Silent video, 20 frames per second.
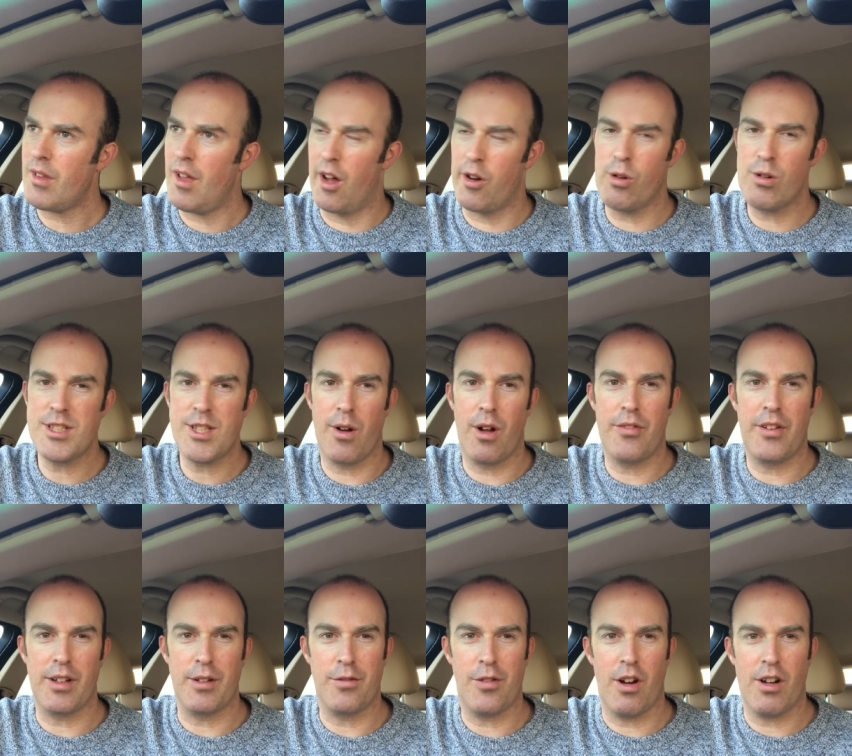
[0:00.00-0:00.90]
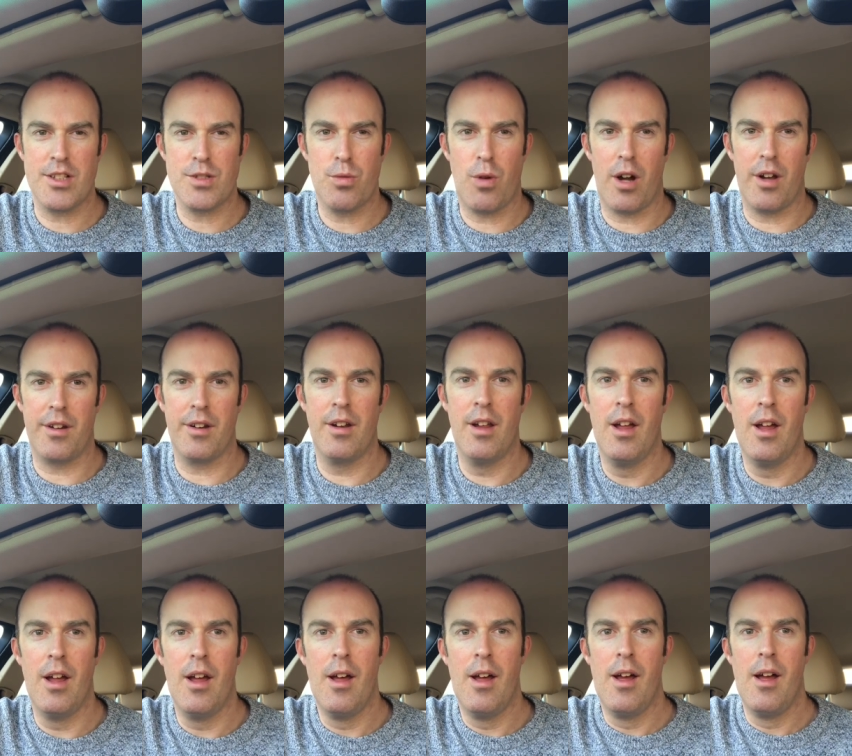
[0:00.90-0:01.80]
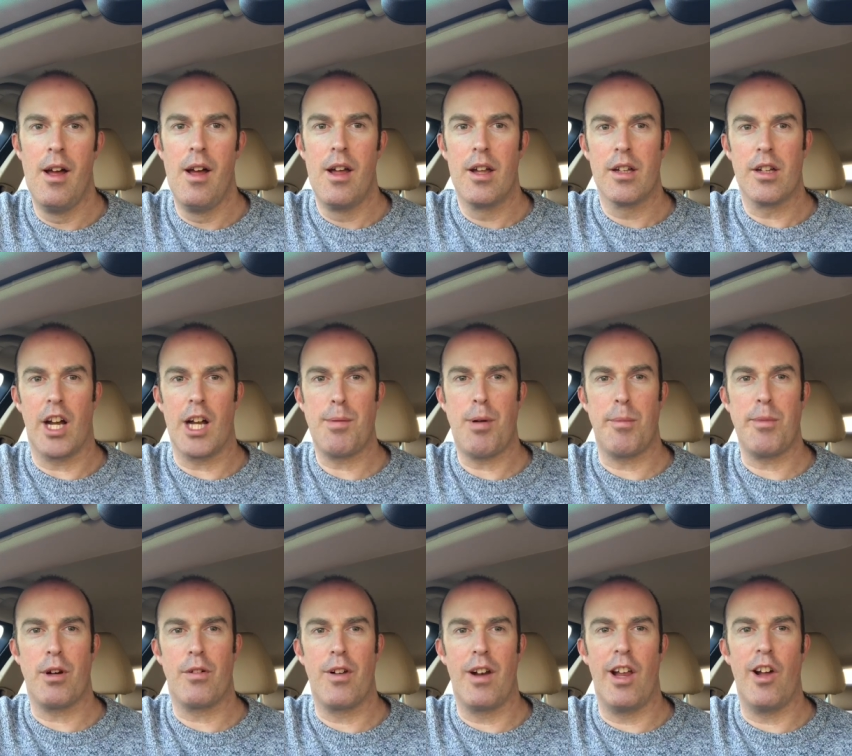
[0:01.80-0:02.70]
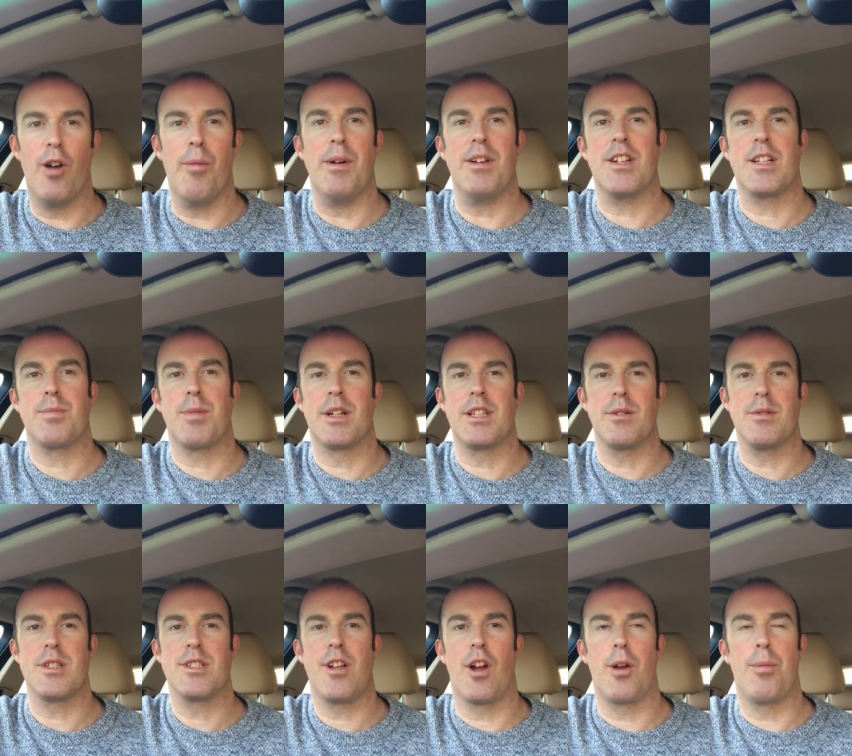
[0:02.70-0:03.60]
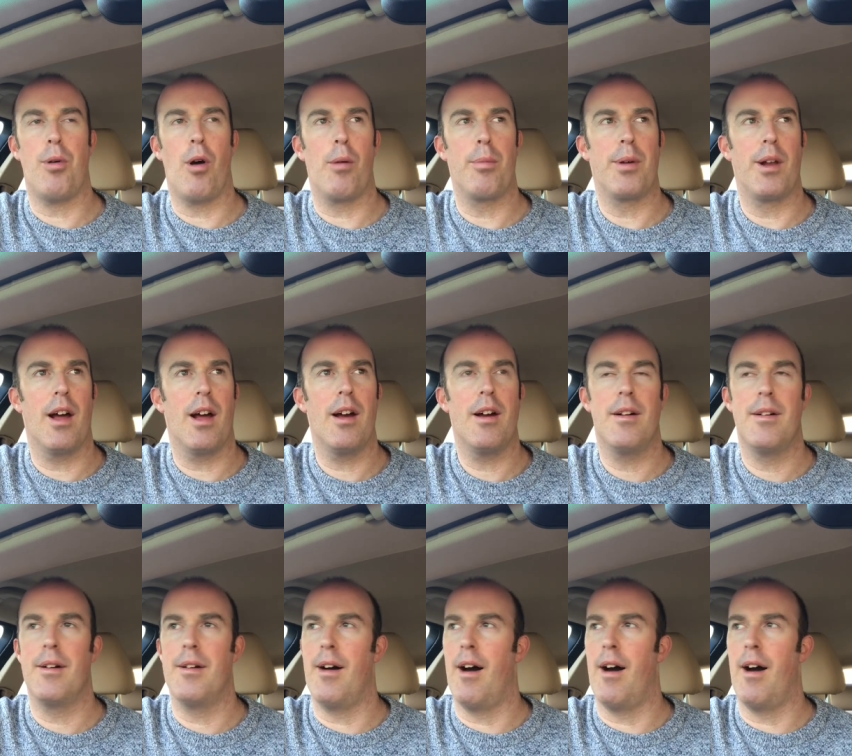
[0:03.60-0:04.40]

And also I think the first one kind of put me off a little bit just because it was so popular,